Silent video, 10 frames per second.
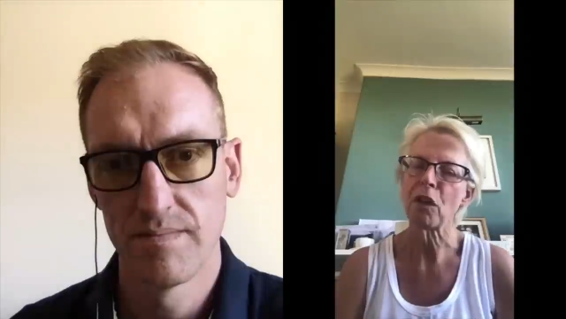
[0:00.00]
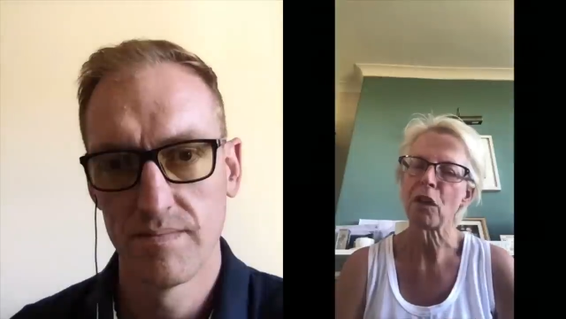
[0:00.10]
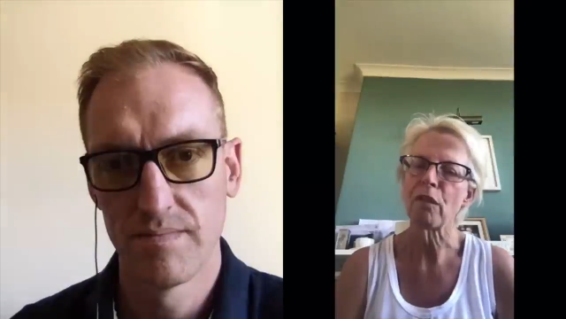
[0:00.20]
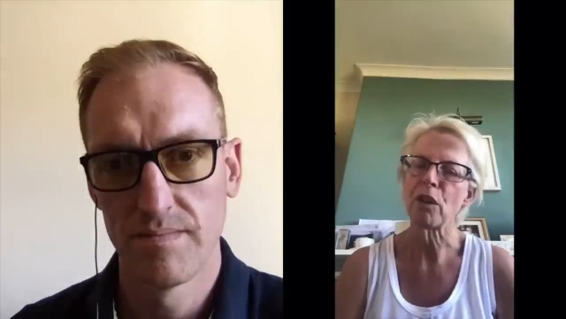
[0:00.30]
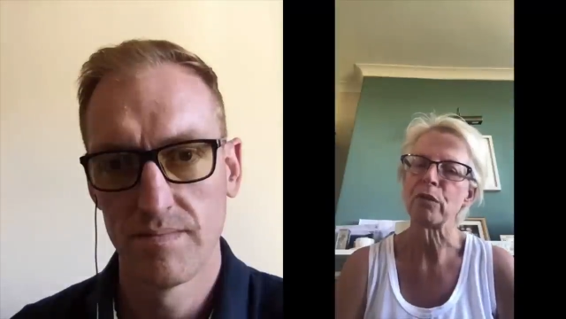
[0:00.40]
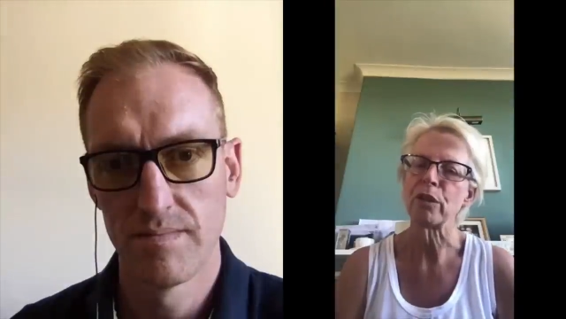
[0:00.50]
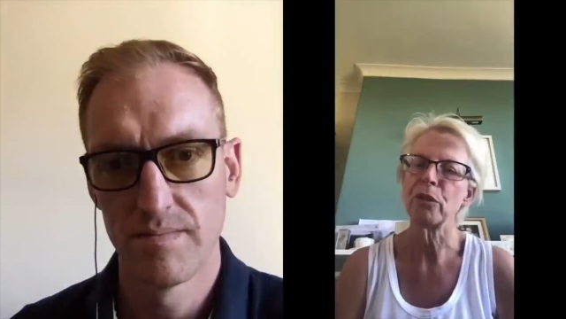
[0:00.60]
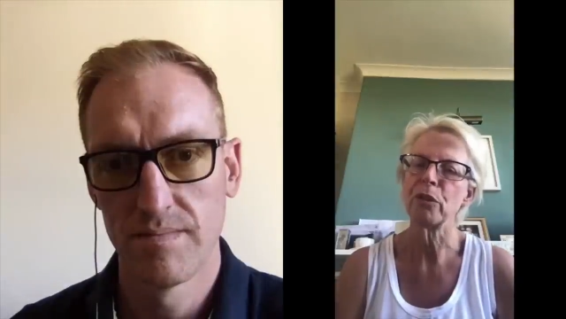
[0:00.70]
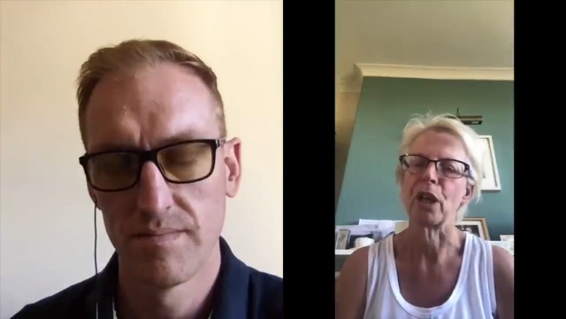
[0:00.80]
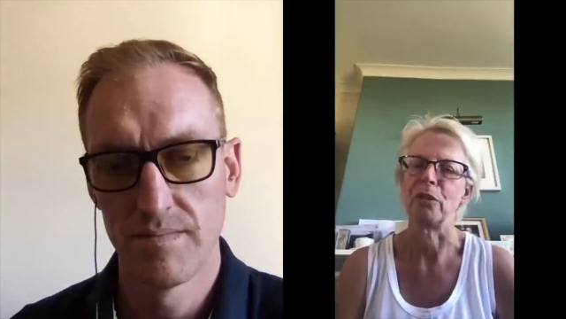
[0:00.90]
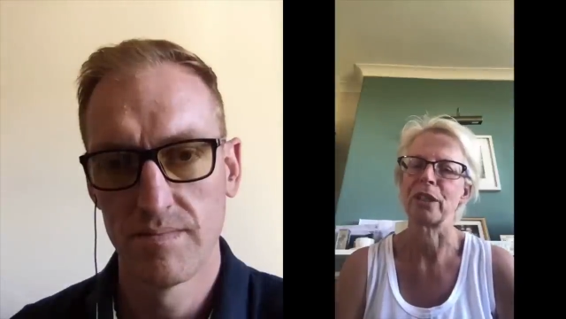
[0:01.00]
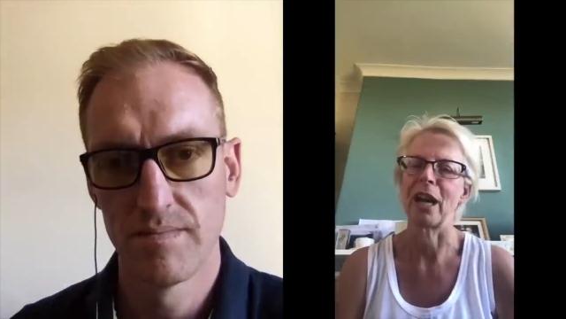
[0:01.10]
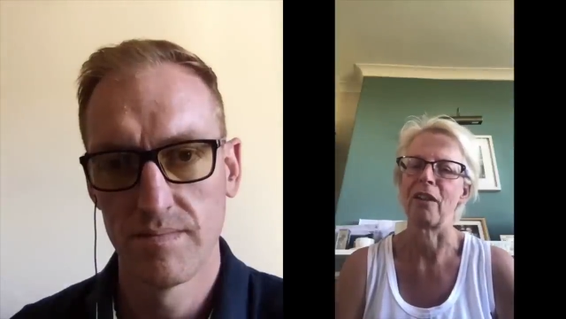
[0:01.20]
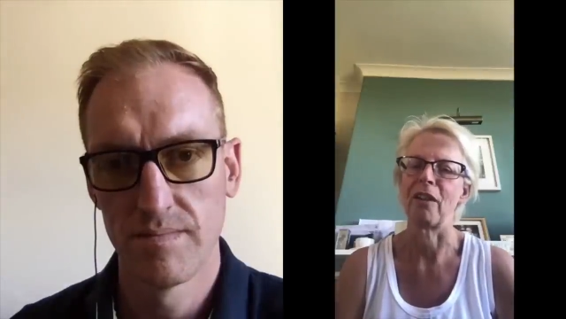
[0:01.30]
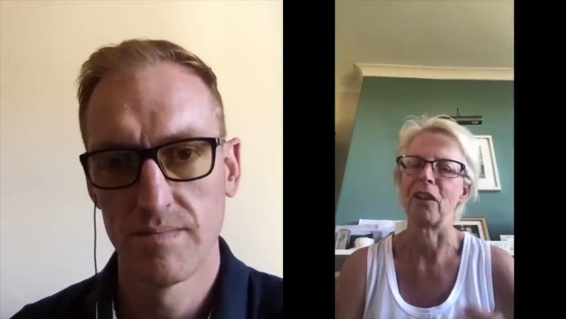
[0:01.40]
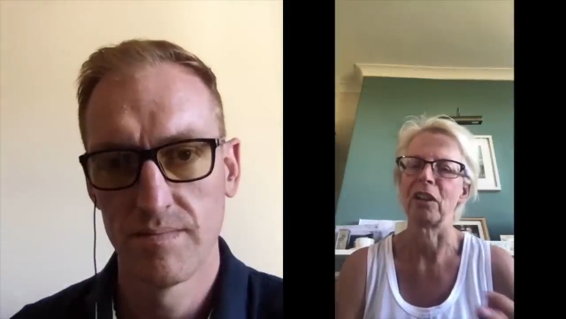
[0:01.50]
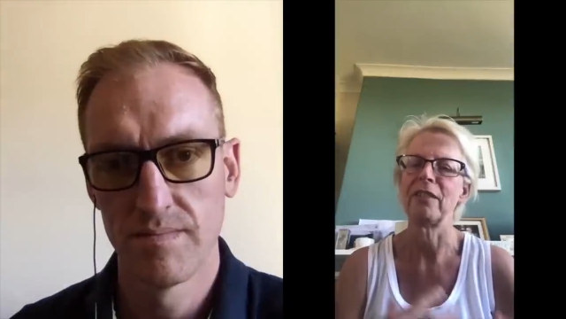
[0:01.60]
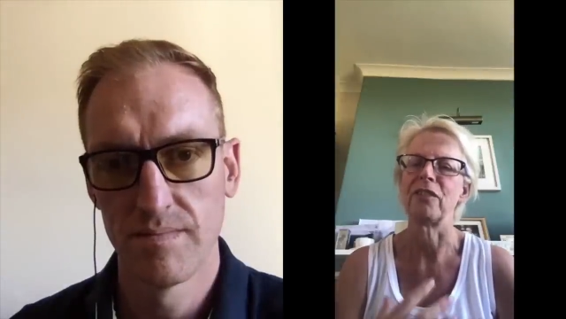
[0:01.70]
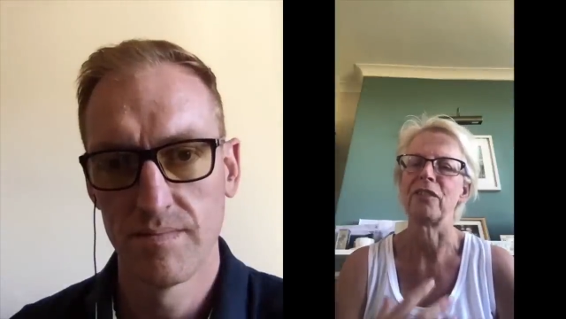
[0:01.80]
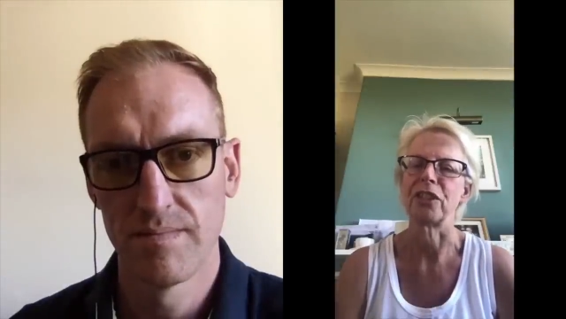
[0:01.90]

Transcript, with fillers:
Speaker 1: our own glucose out of our livers.